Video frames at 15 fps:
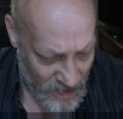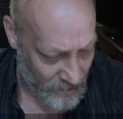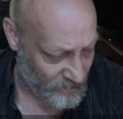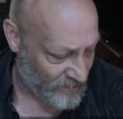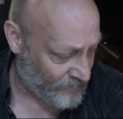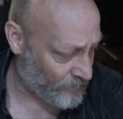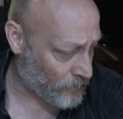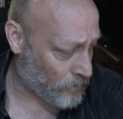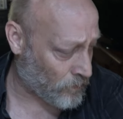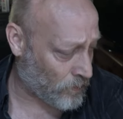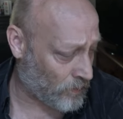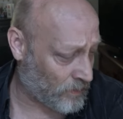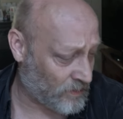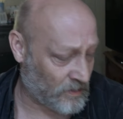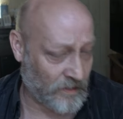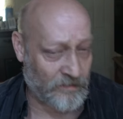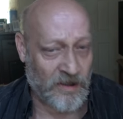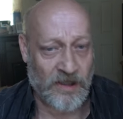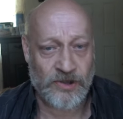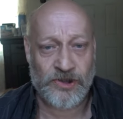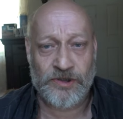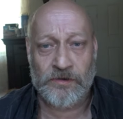before. I'm
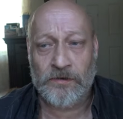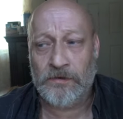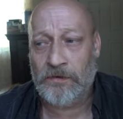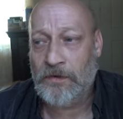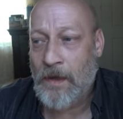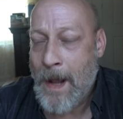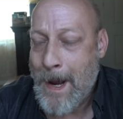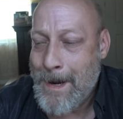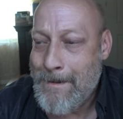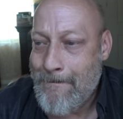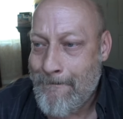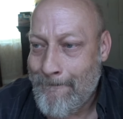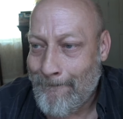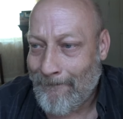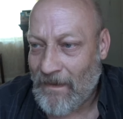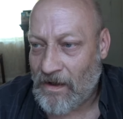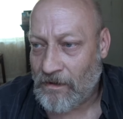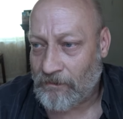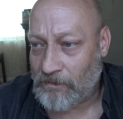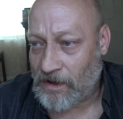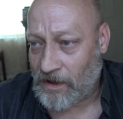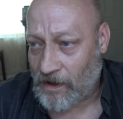not sure.
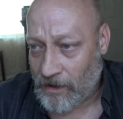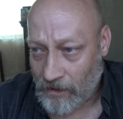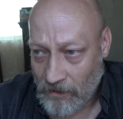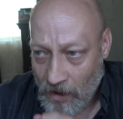But